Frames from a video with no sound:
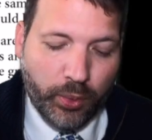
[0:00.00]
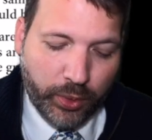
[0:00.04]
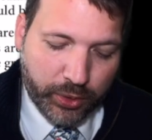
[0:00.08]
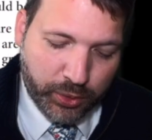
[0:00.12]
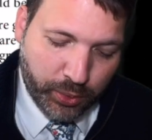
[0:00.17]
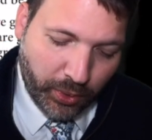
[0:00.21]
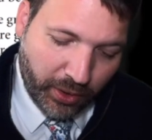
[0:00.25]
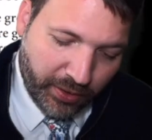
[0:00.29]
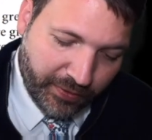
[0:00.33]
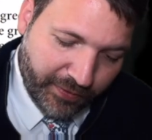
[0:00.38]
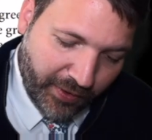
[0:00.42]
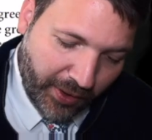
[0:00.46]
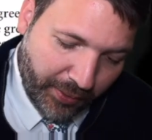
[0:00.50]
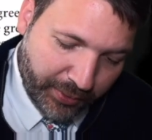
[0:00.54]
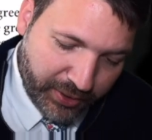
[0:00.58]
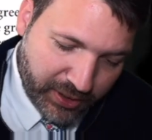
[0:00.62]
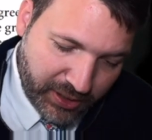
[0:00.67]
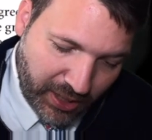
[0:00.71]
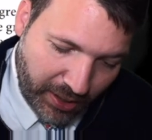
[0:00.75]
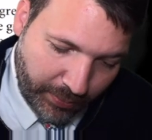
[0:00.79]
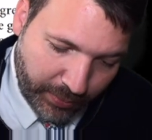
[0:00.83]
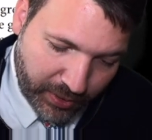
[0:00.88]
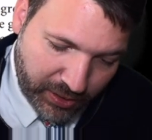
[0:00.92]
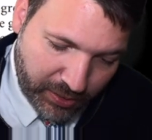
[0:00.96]
which one of the following
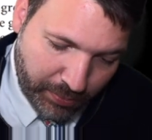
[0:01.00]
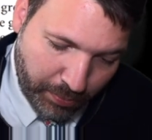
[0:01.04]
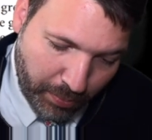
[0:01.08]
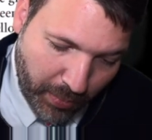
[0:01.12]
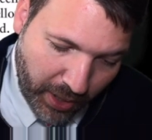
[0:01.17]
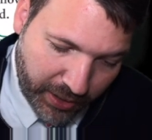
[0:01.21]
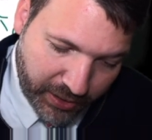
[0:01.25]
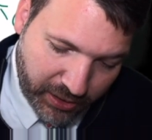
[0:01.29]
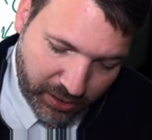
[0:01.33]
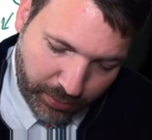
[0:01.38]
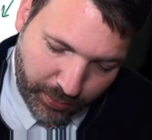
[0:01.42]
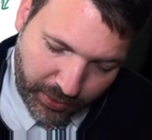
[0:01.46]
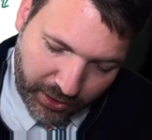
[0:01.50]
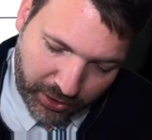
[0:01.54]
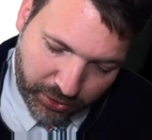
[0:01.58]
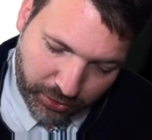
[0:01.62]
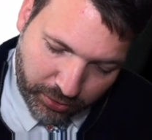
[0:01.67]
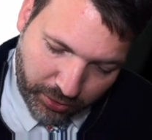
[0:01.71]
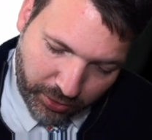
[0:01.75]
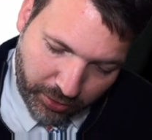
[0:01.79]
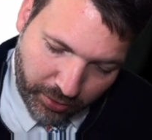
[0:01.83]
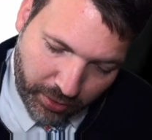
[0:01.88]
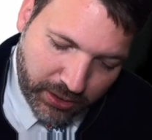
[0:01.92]
statements must be true?